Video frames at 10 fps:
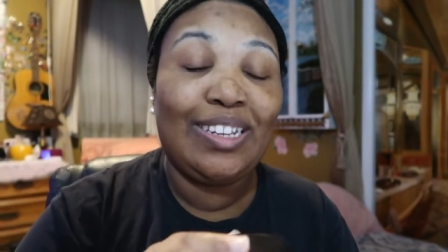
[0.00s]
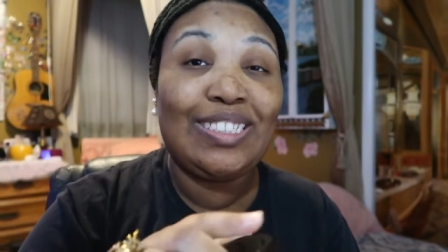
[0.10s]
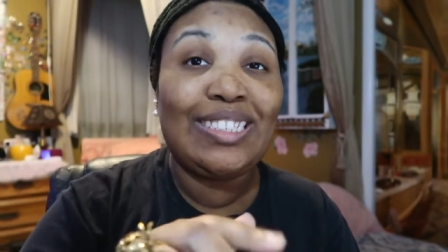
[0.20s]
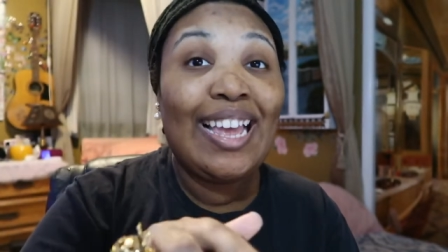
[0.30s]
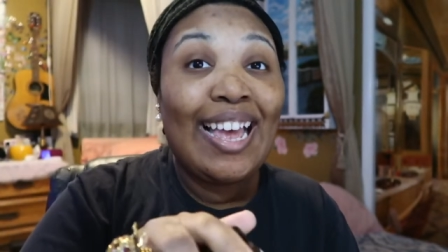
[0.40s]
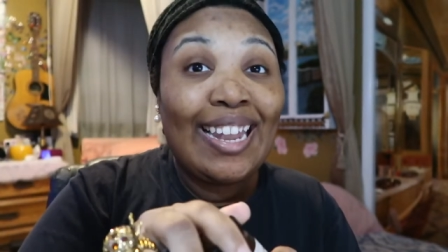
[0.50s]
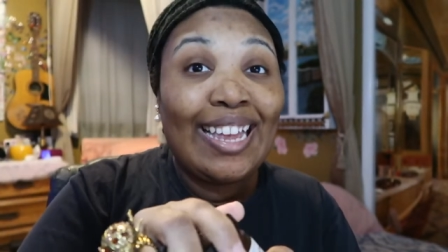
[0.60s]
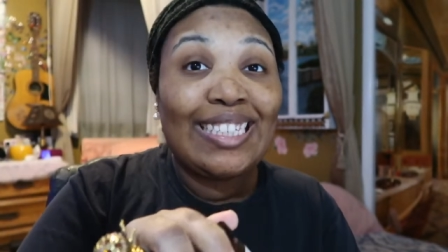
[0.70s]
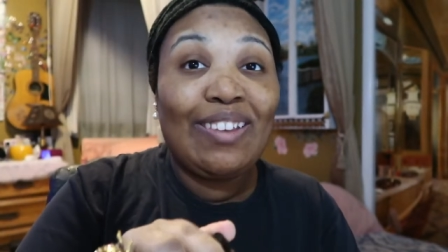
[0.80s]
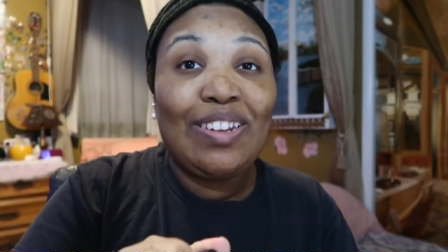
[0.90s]
So let's
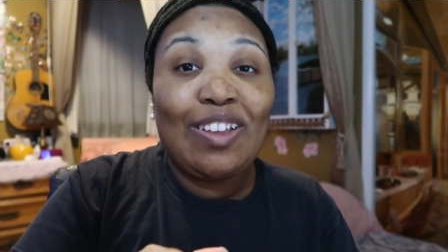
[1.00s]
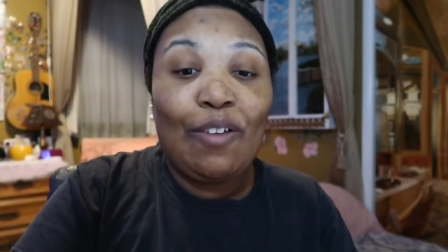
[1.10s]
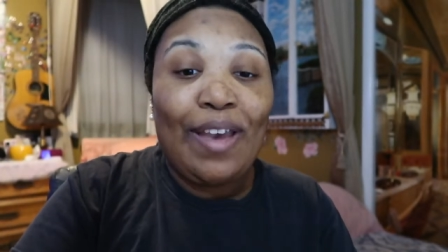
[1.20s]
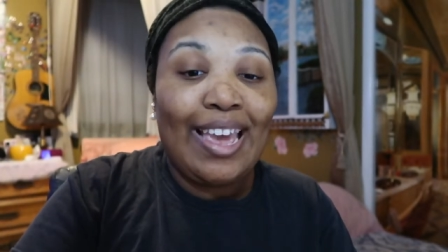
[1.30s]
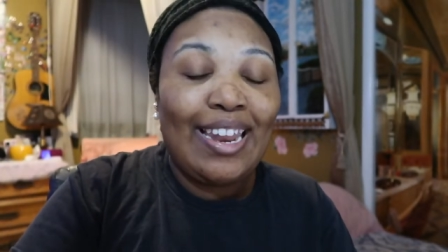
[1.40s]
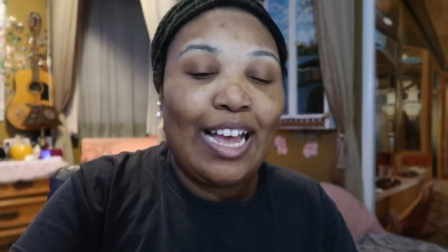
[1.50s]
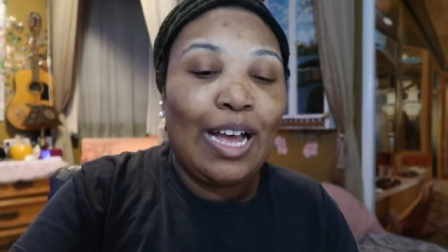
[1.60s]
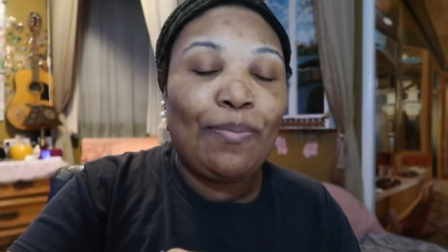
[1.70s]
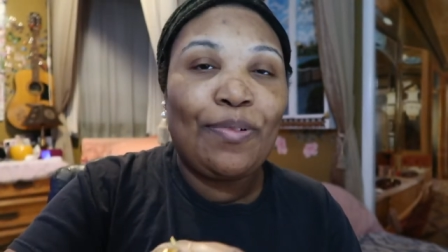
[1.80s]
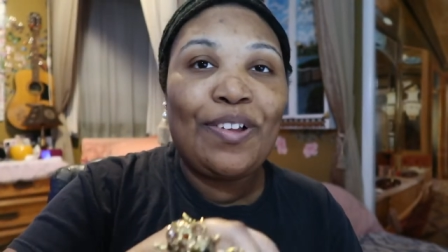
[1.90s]
give it a go. I've had it
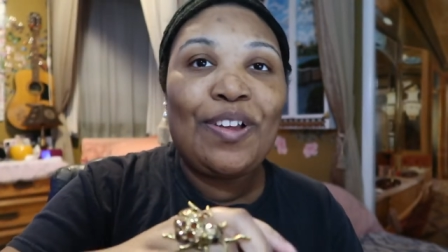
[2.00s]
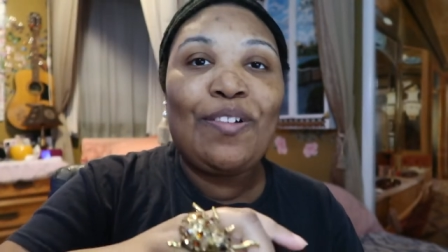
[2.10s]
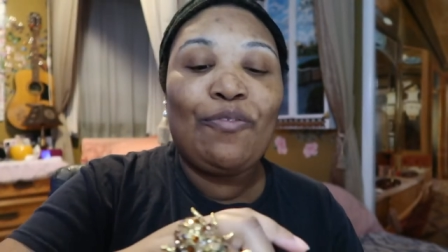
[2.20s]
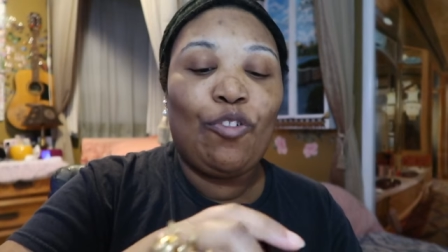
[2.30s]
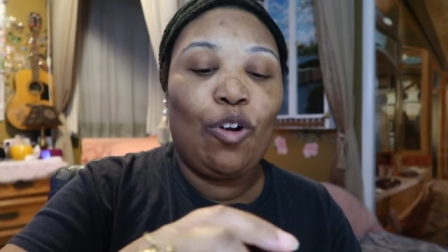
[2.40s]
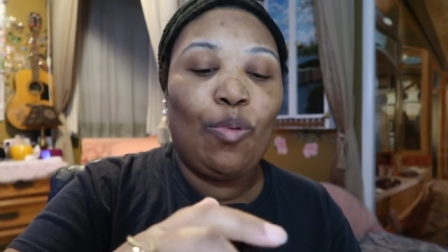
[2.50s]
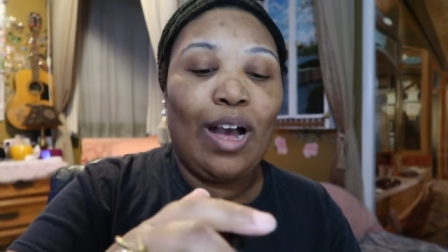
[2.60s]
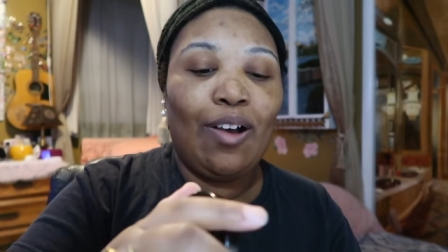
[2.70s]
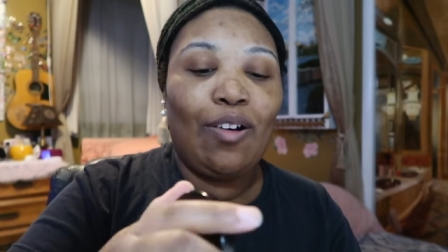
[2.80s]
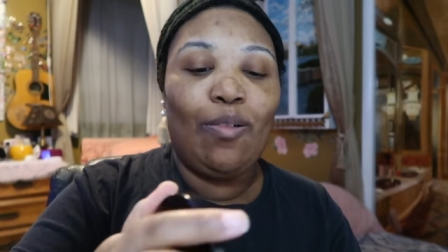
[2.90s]
up for a
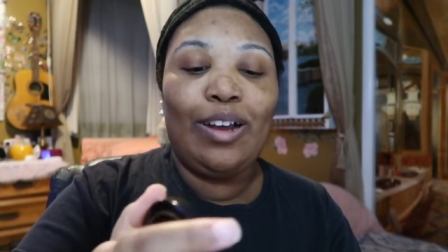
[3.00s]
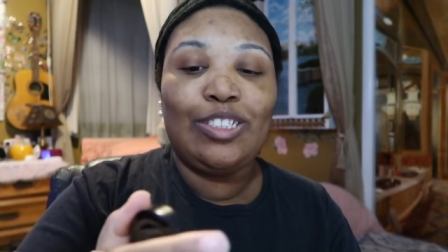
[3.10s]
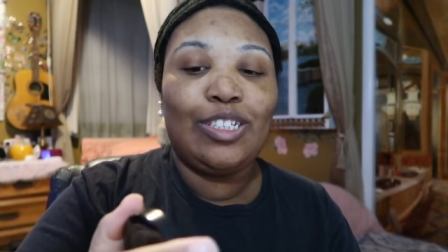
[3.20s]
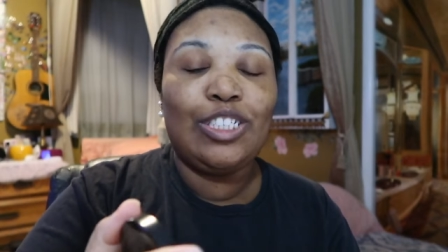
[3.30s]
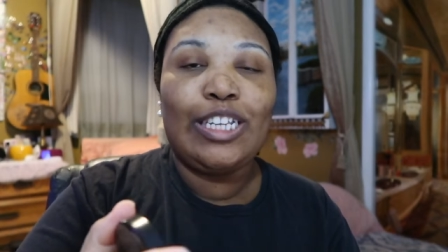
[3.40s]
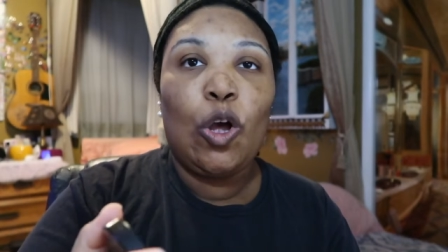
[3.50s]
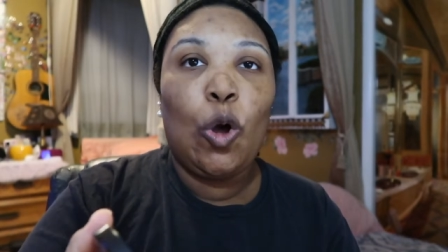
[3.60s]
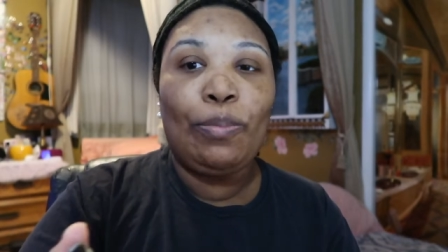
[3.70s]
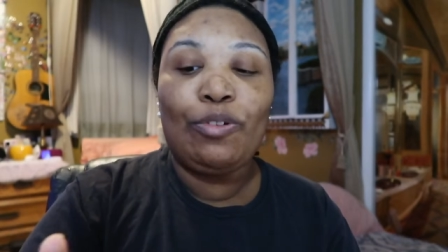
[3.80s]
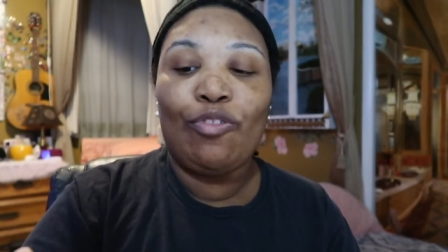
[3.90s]
while. Oh, it just like
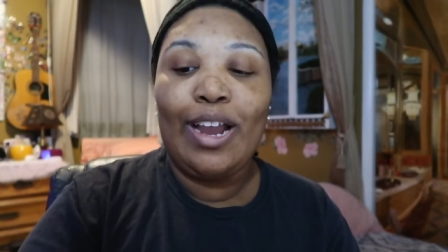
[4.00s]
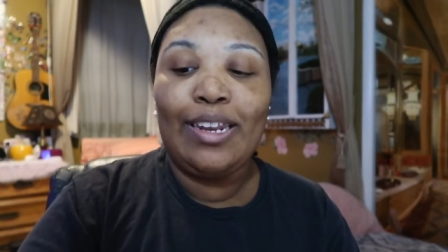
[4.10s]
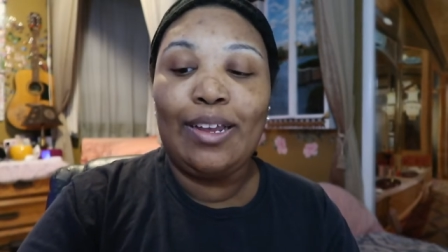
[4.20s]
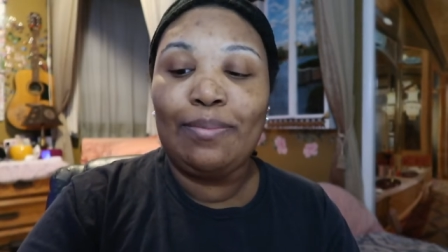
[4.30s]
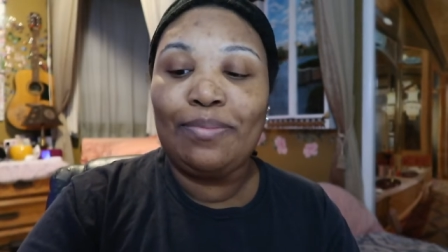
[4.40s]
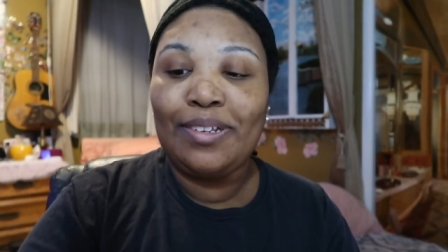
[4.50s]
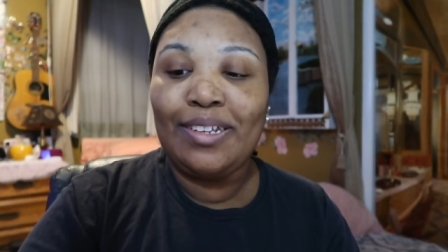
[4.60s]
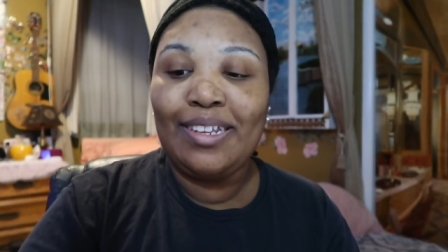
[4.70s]
opened right up.